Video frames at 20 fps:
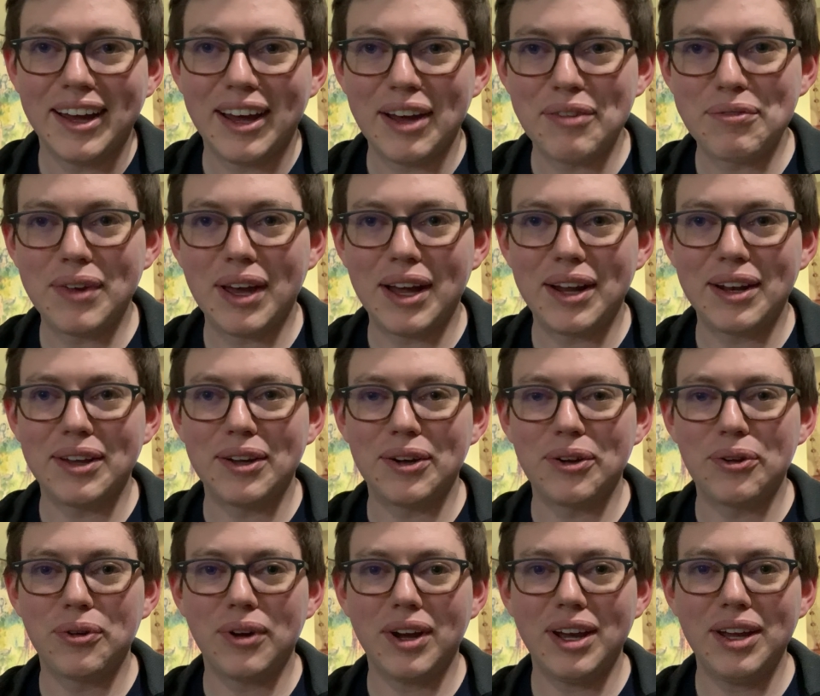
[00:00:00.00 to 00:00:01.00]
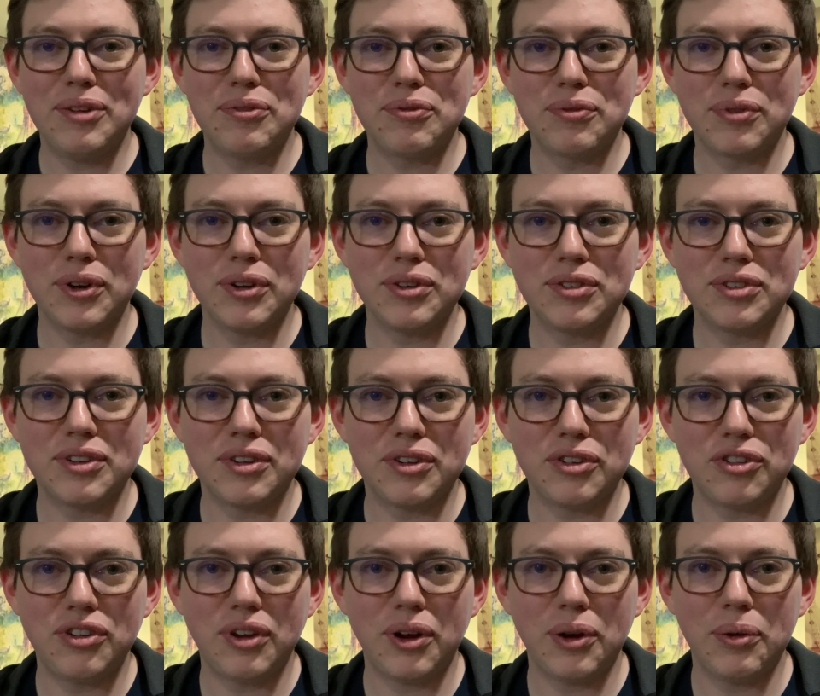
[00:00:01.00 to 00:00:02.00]
I've got a great verse to
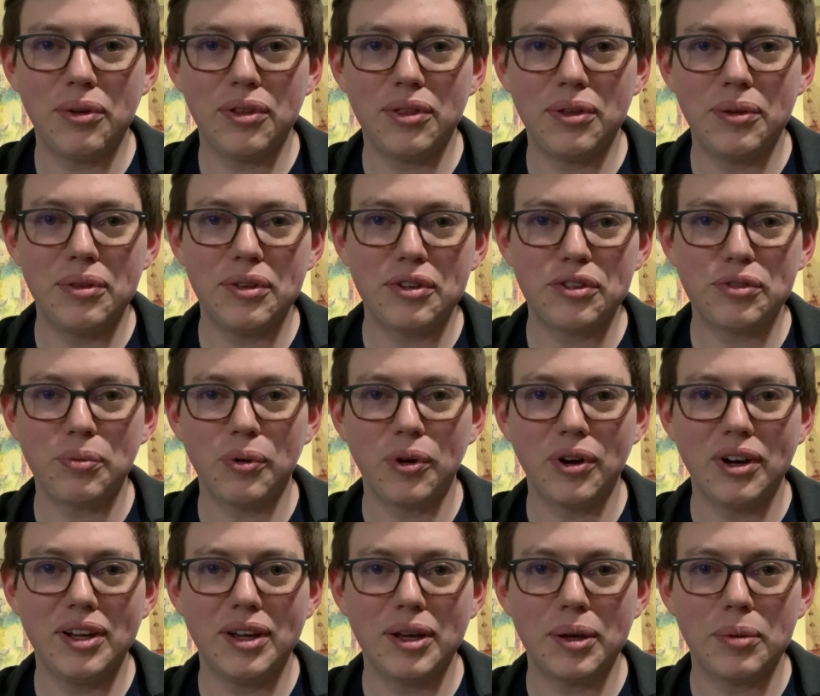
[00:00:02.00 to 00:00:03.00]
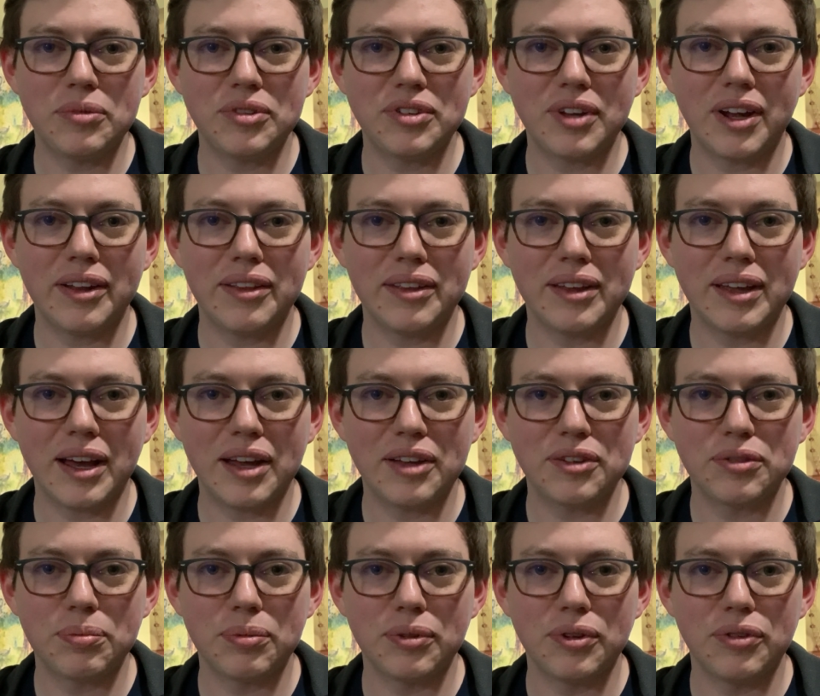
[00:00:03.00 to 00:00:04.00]
share with you this morning. It comes out of the
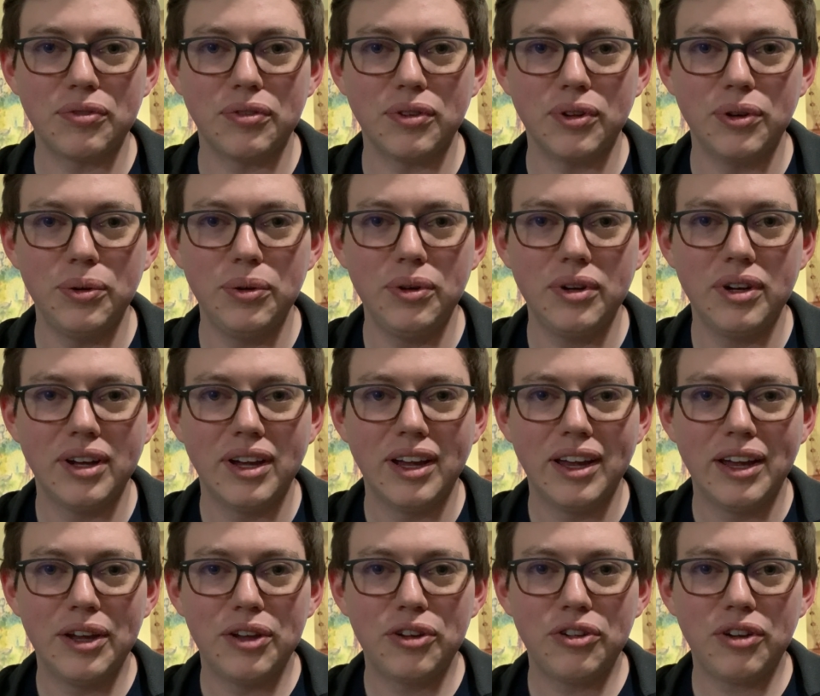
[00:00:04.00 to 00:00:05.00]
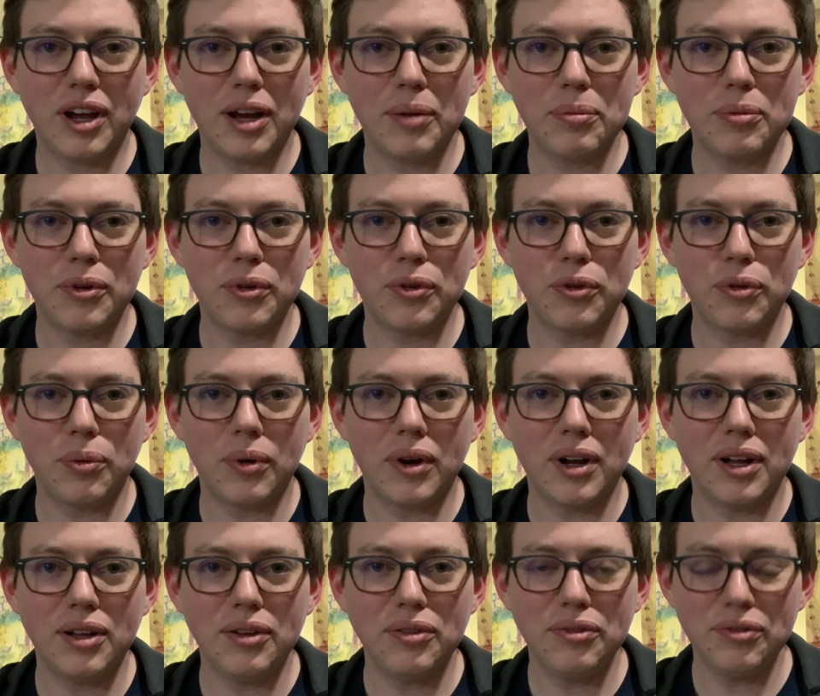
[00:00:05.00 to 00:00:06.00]
Gospel of Luke, chapter
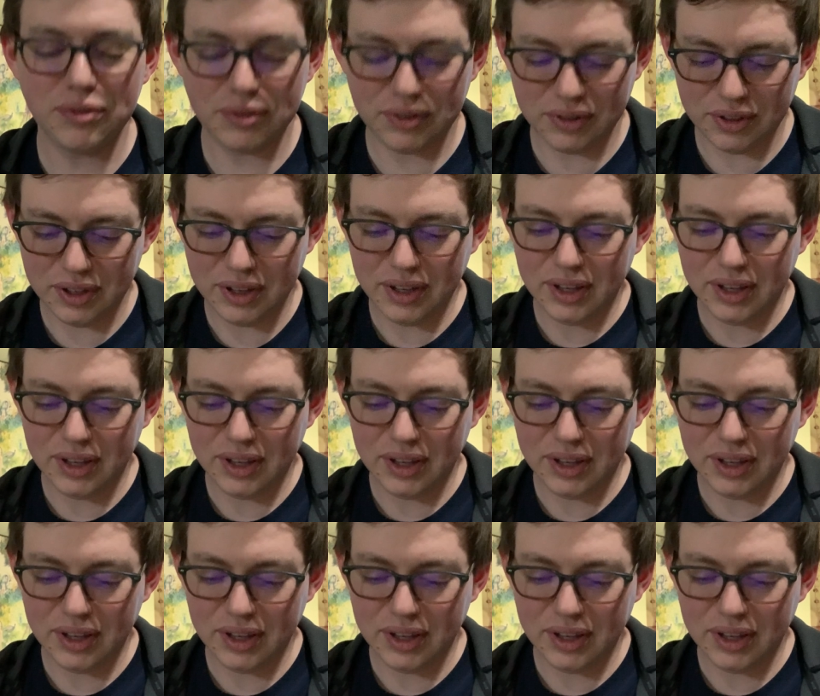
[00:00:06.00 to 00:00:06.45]
12.